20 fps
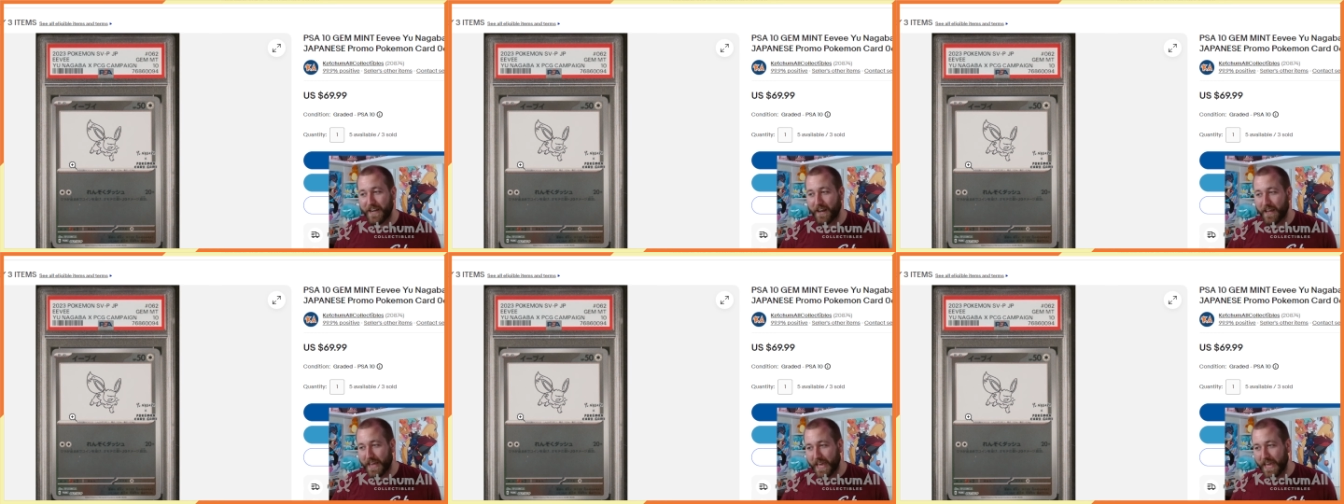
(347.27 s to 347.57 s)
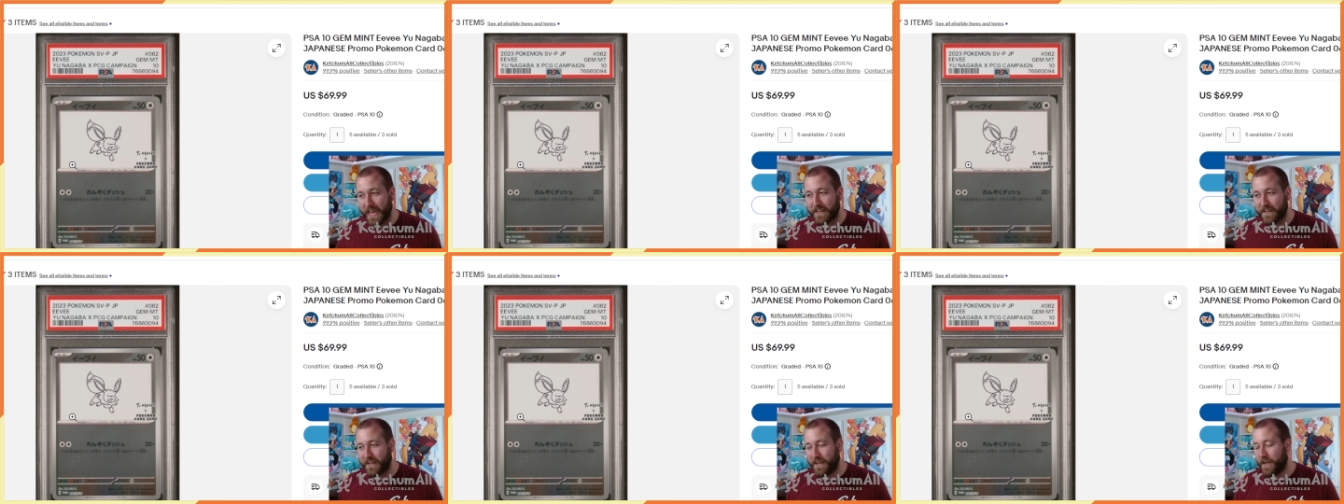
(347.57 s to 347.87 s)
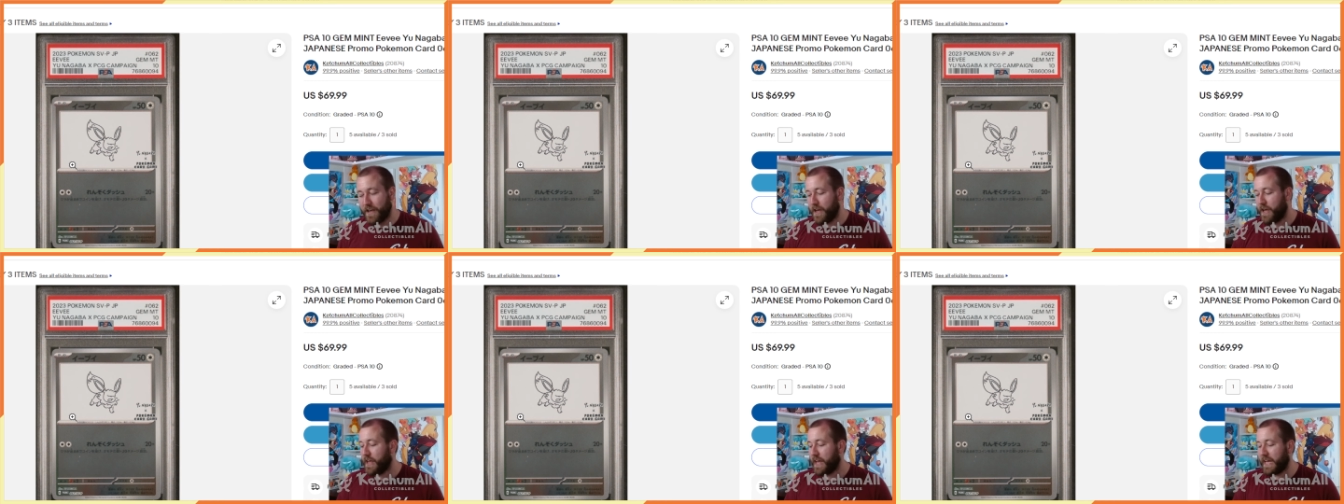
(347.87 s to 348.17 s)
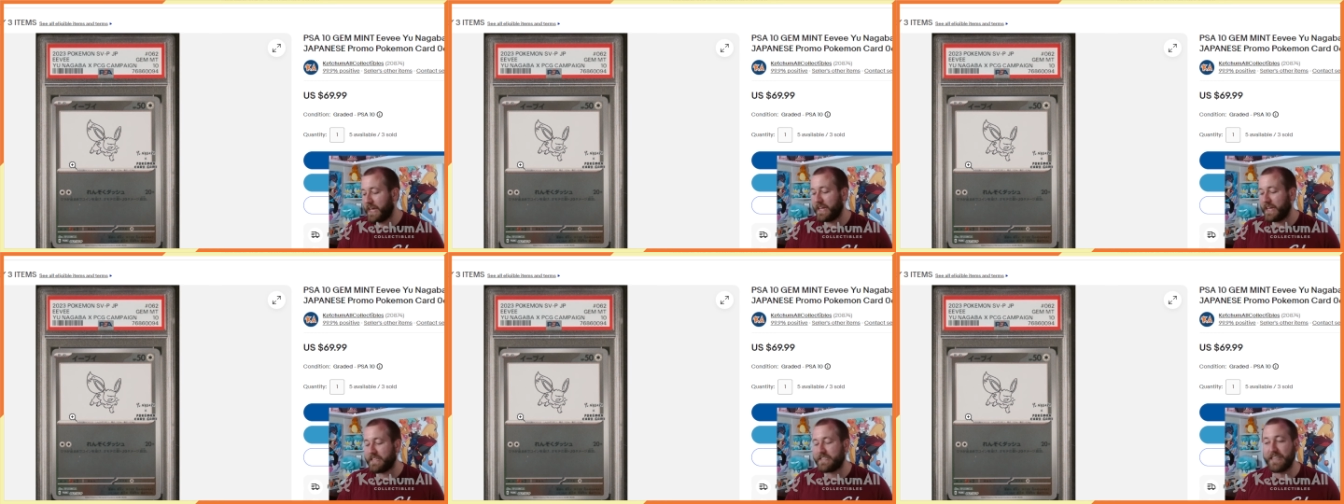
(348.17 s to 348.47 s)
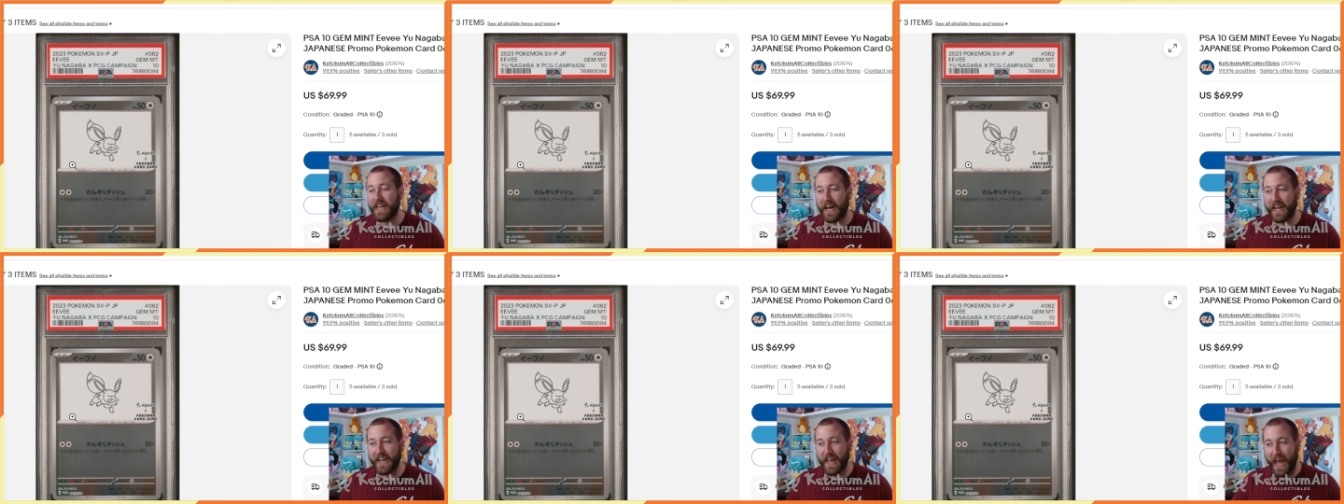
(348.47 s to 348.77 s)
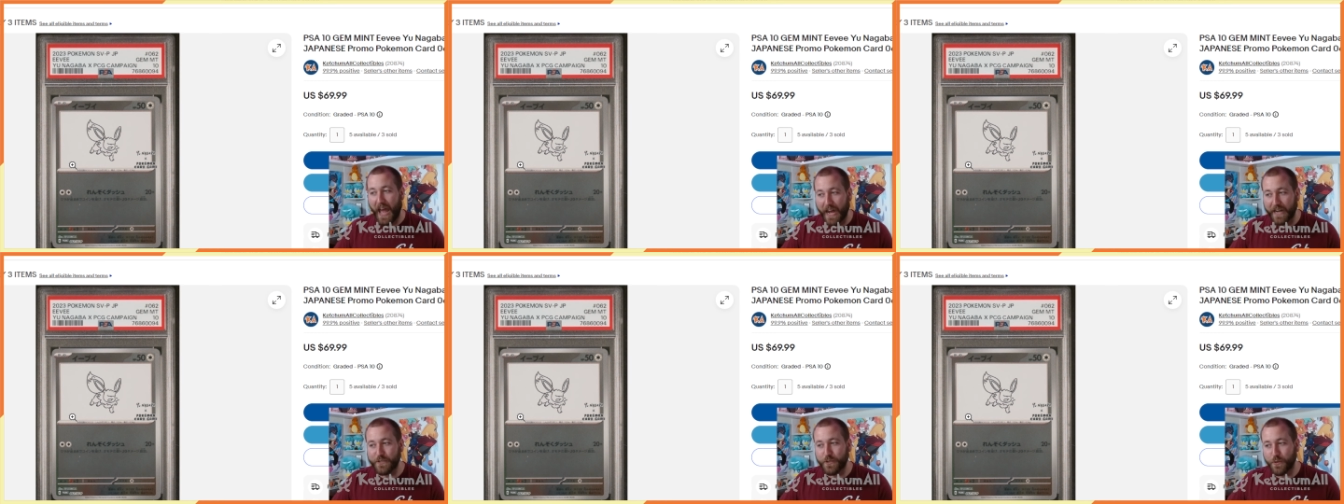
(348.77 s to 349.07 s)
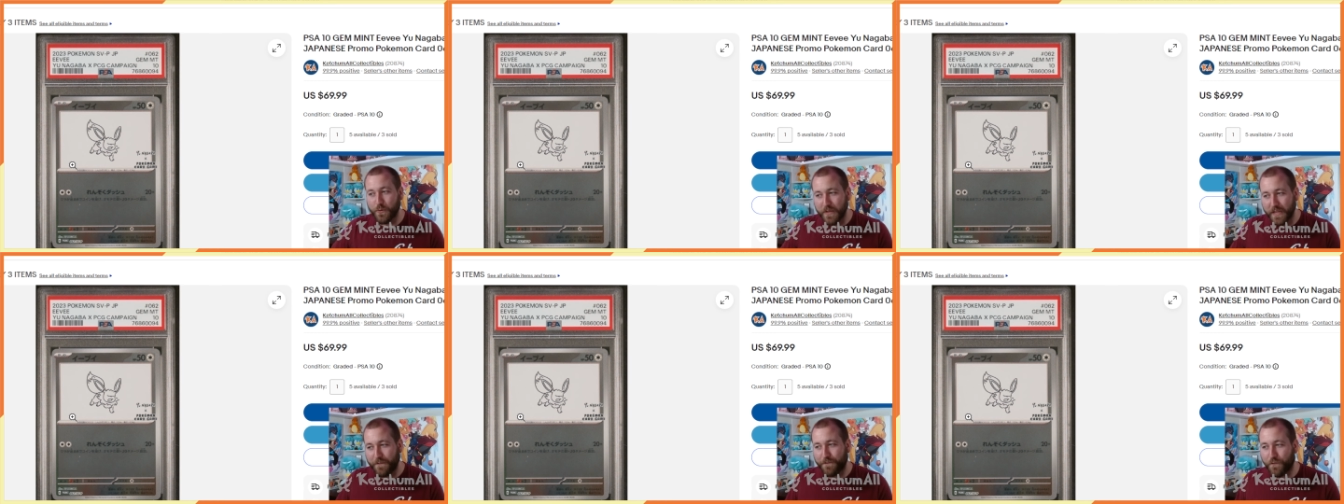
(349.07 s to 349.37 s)
Again, it's not
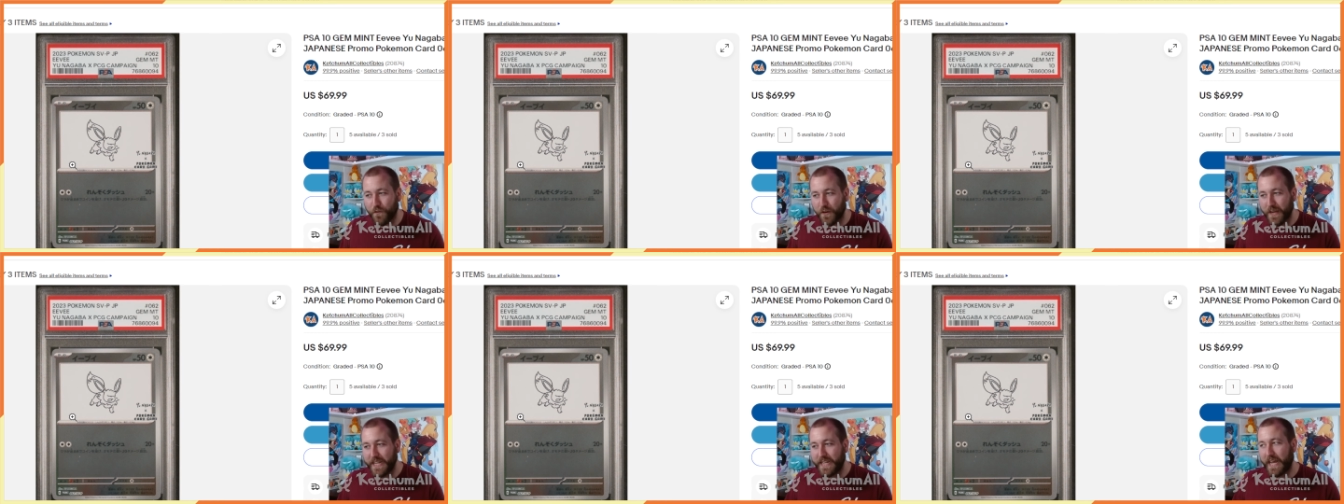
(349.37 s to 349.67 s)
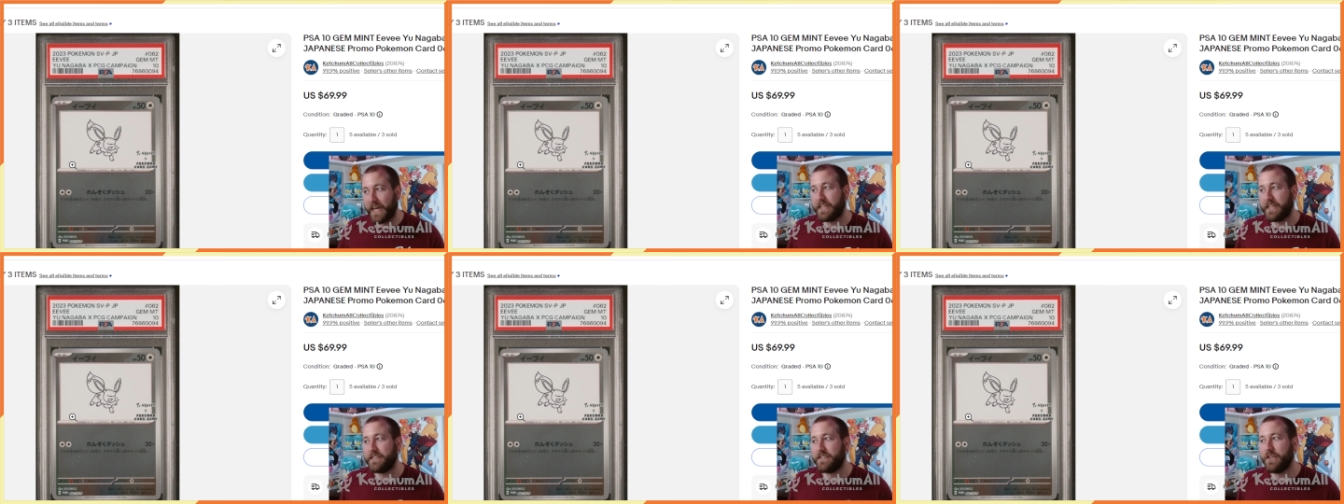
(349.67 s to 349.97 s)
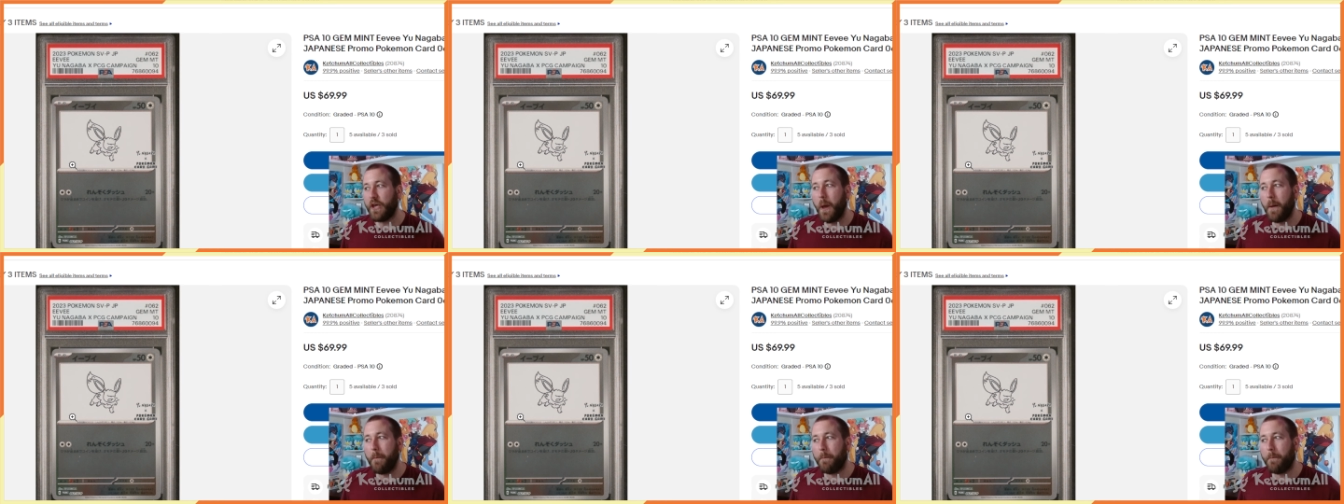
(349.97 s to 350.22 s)
actually free 10s,